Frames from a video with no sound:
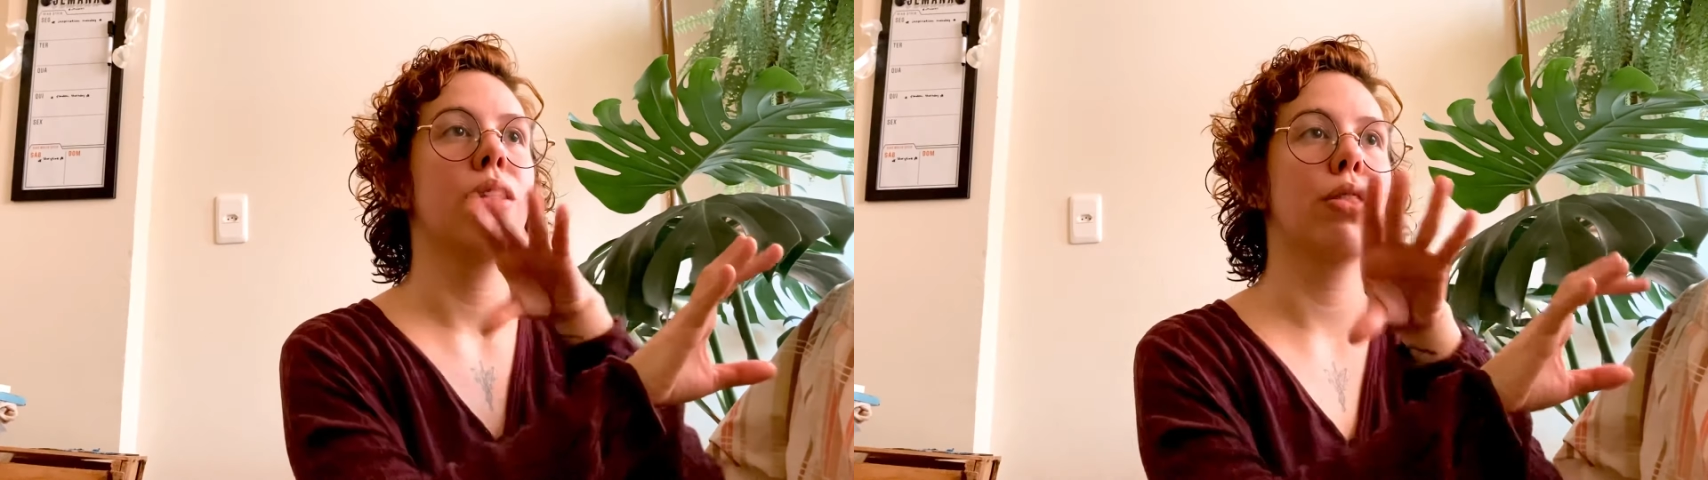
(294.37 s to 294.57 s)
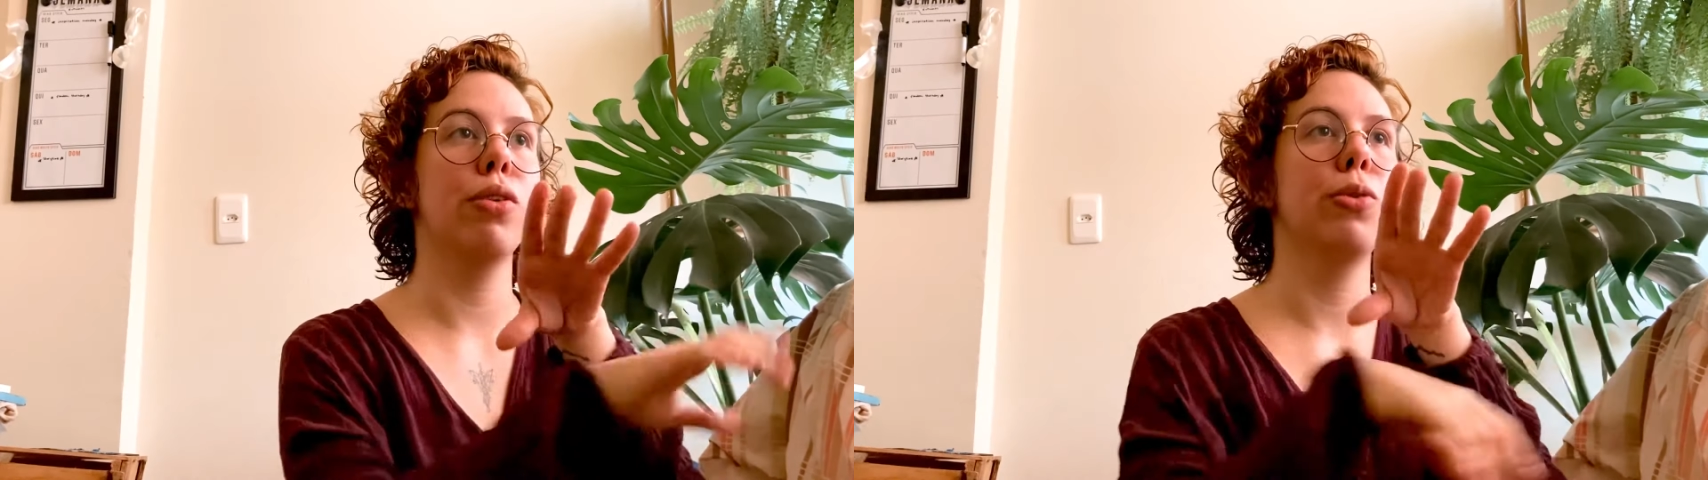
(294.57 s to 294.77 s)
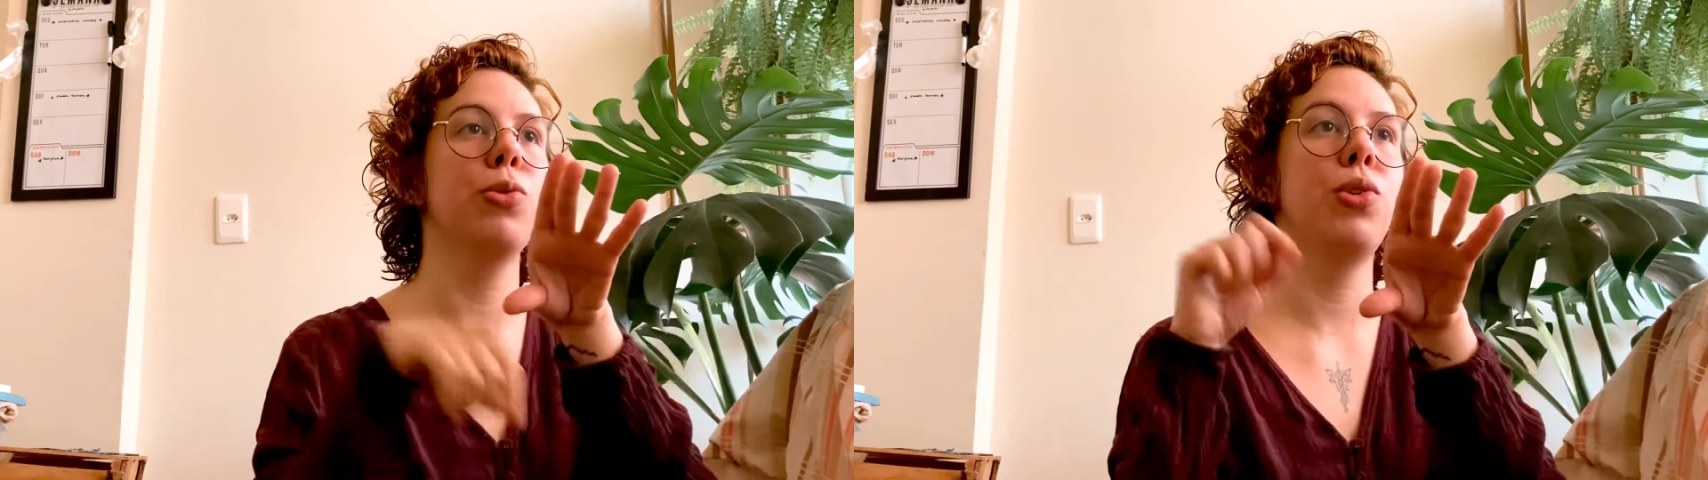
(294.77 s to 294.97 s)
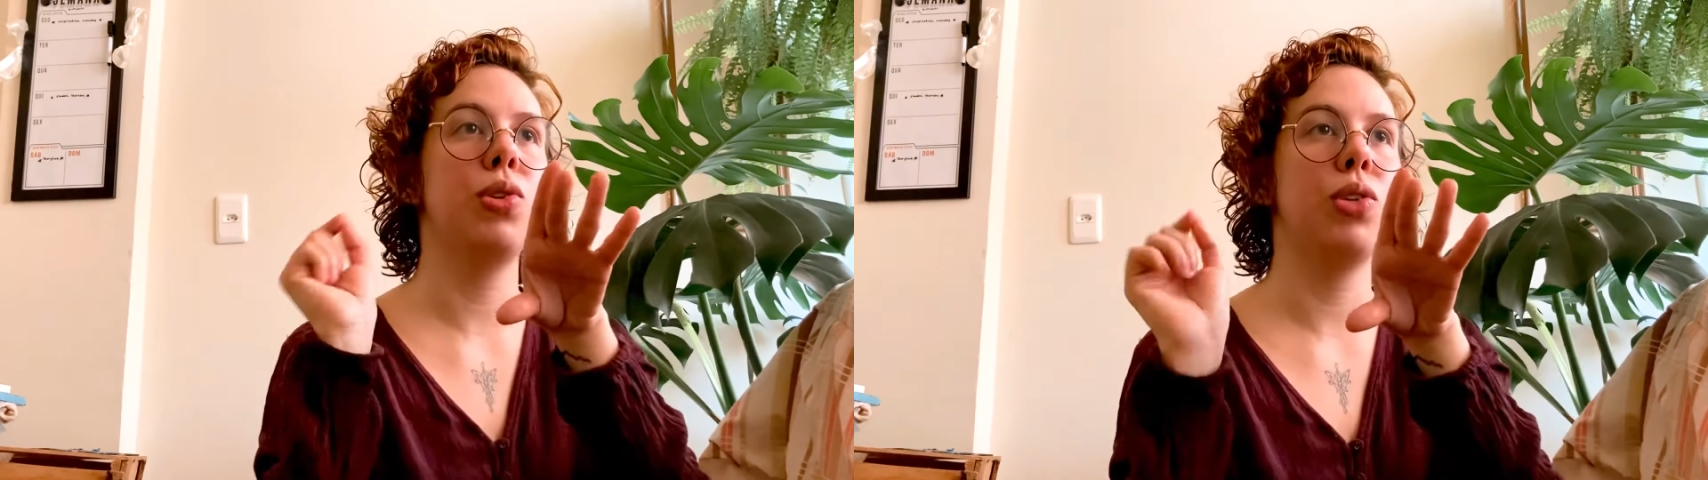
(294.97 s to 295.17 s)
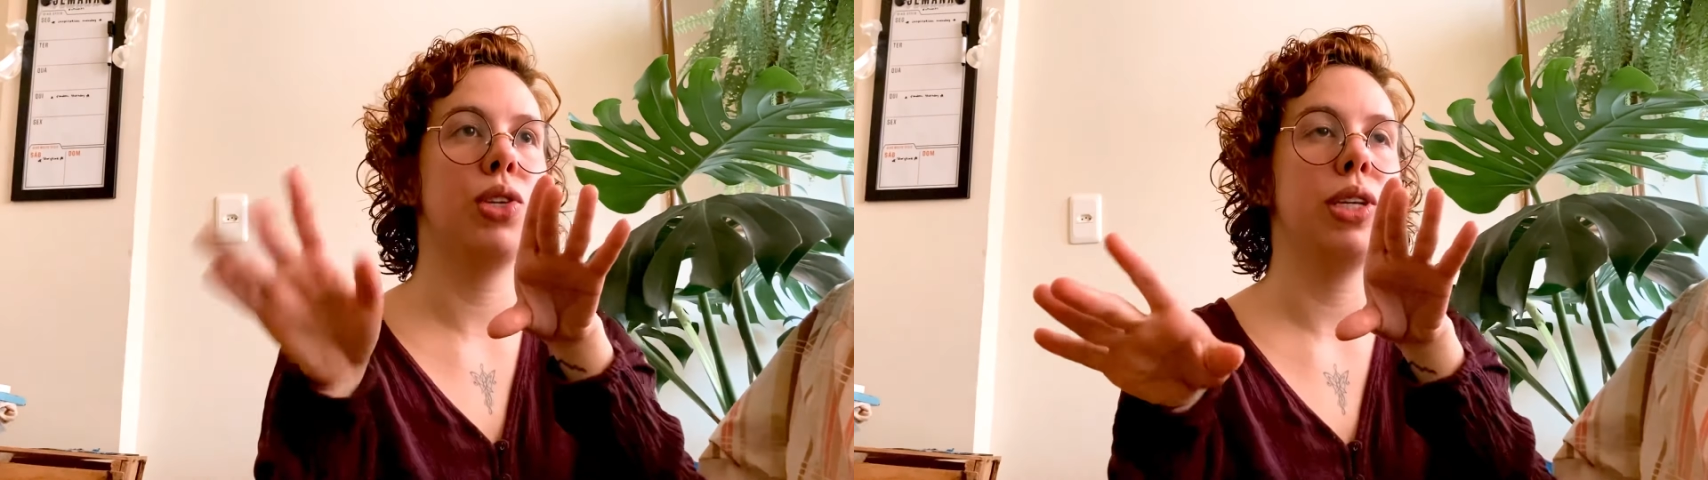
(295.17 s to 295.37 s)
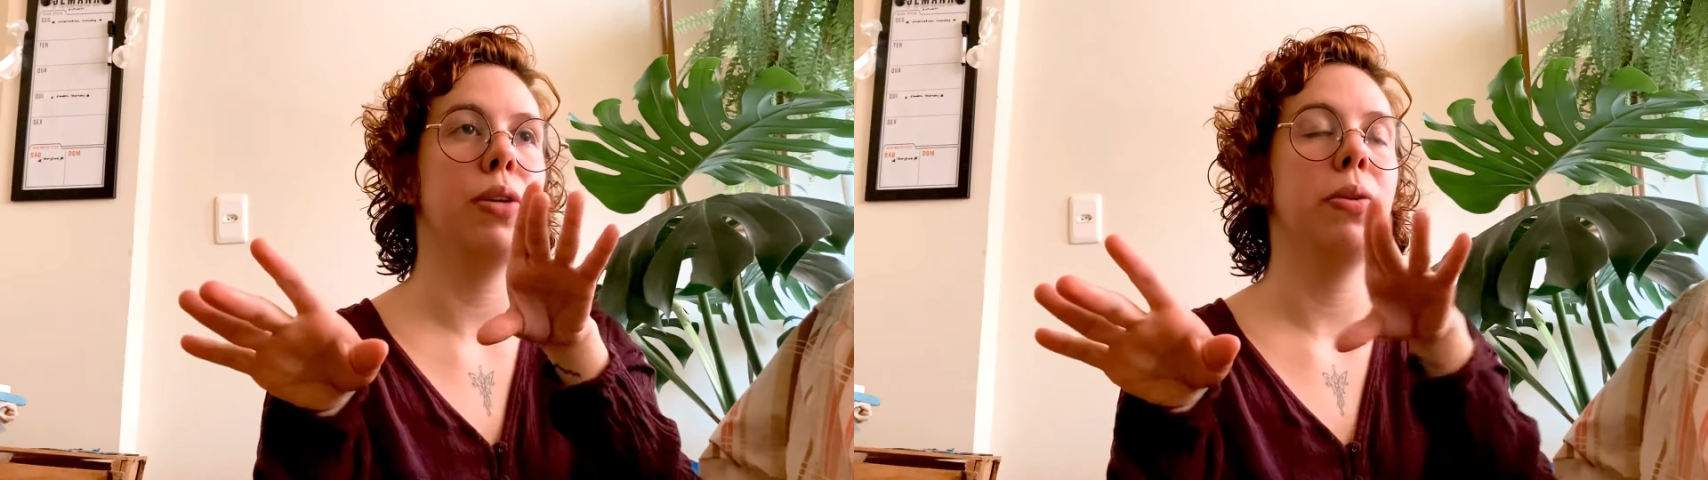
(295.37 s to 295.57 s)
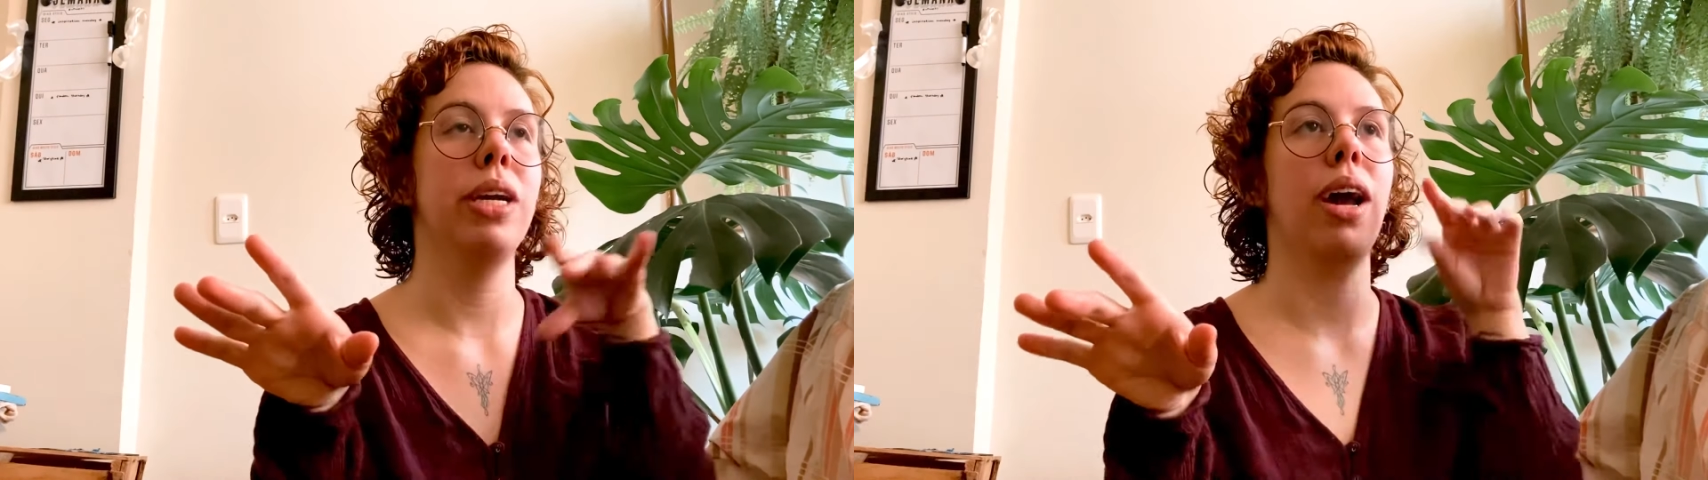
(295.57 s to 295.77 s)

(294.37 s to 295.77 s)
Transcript: those teary